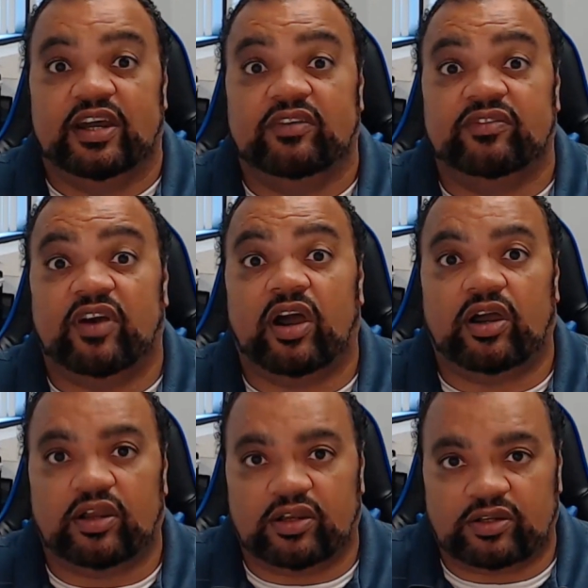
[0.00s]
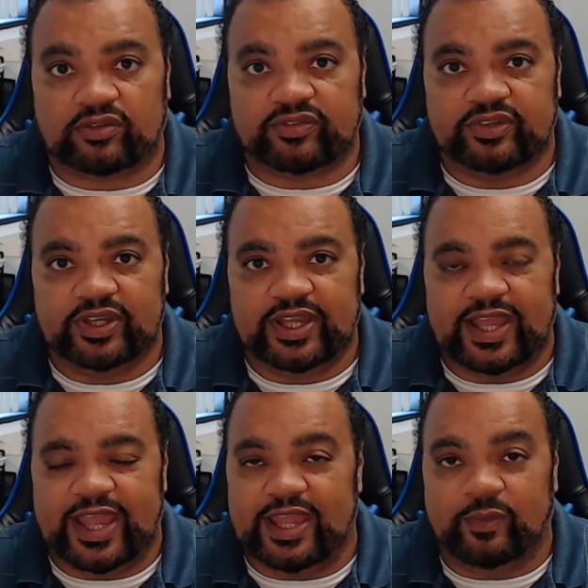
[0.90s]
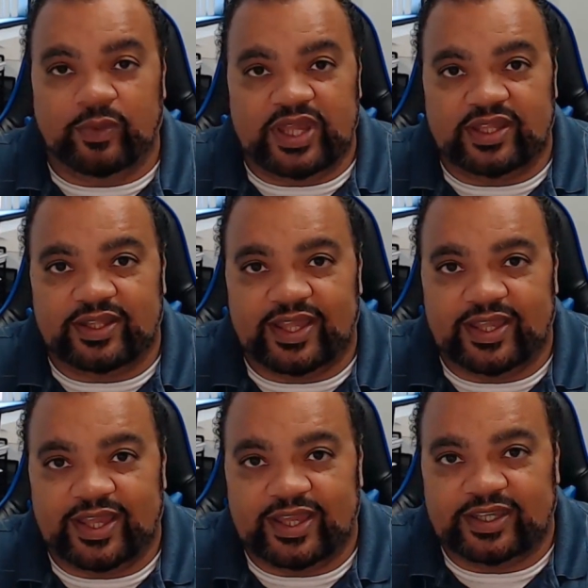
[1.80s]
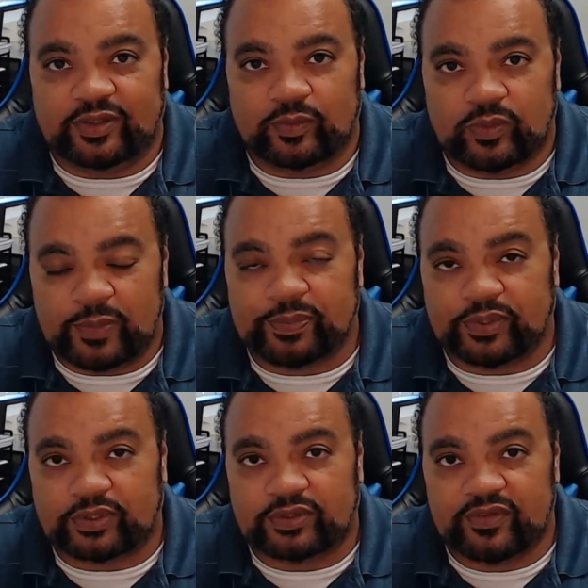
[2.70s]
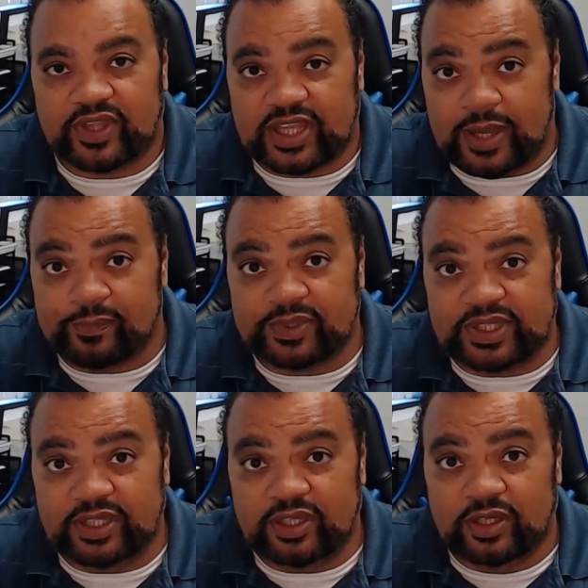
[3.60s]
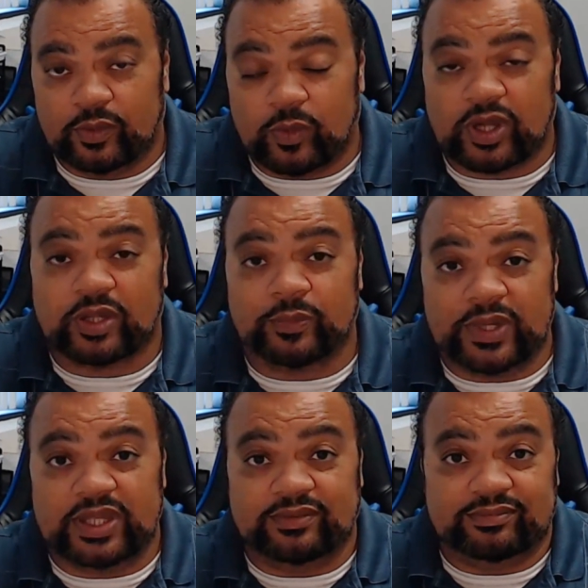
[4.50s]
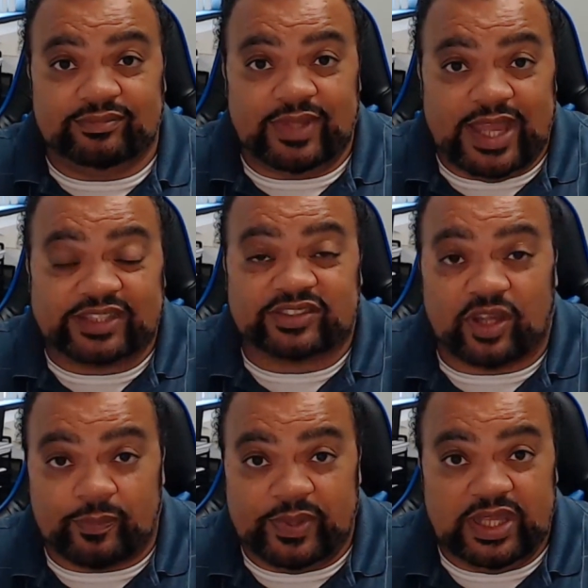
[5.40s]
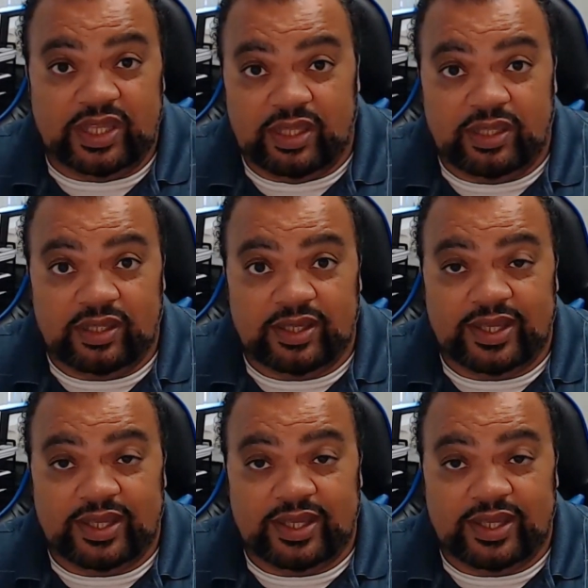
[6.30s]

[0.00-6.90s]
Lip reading: evolve. And with Ripple, the company, working with XRP,